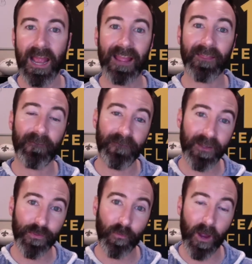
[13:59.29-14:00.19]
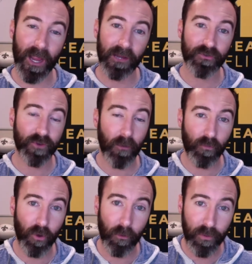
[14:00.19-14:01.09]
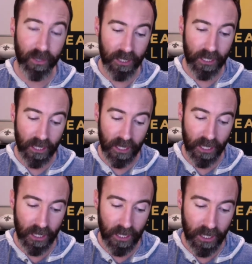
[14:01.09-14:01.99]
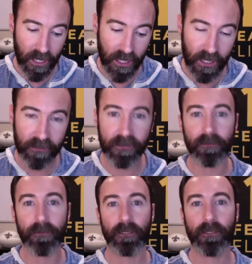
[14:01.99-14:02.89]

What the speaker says: And the 5th way, drum roll, please.